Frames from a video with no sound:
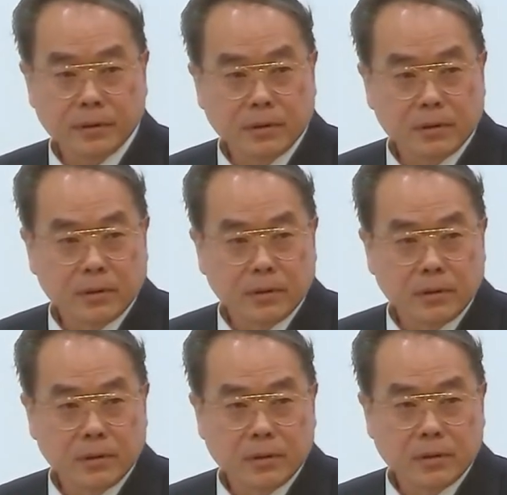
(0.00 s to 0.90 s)

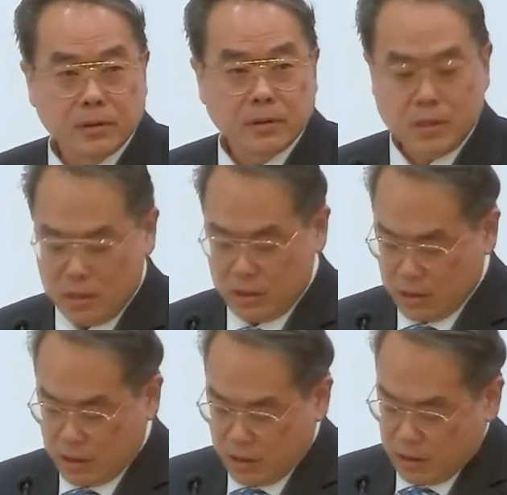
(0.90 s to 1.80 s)

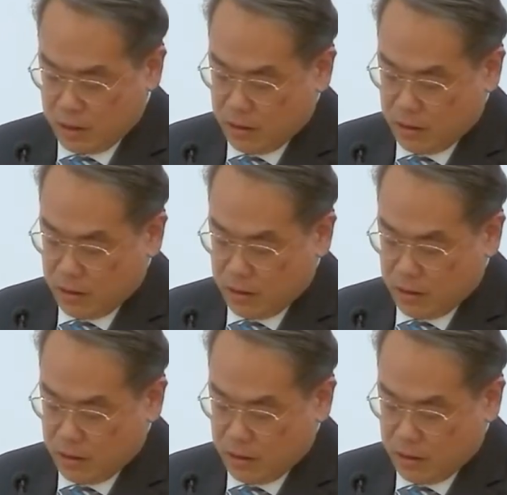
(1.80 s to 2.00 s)
[no speech]